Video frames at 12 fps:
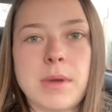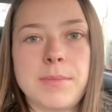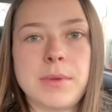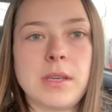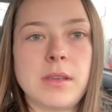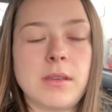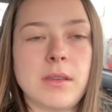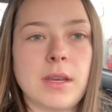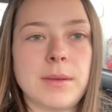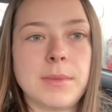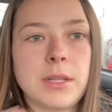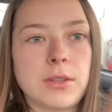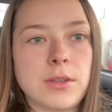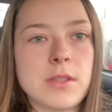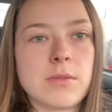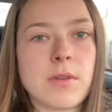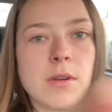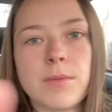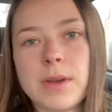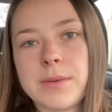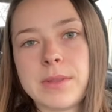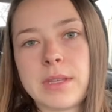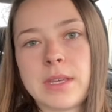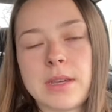puppy. I'm like looking the wrong way
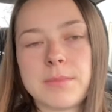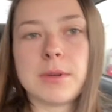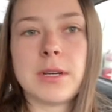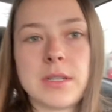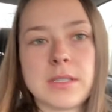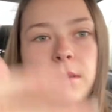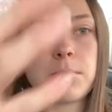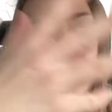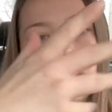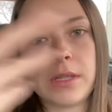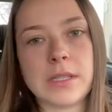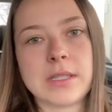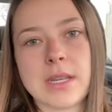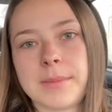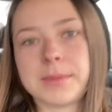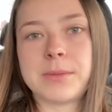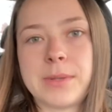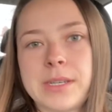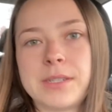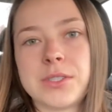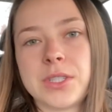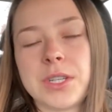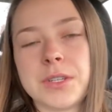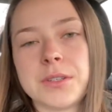with the camera because I'm holding this the opposite way I
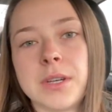usually do.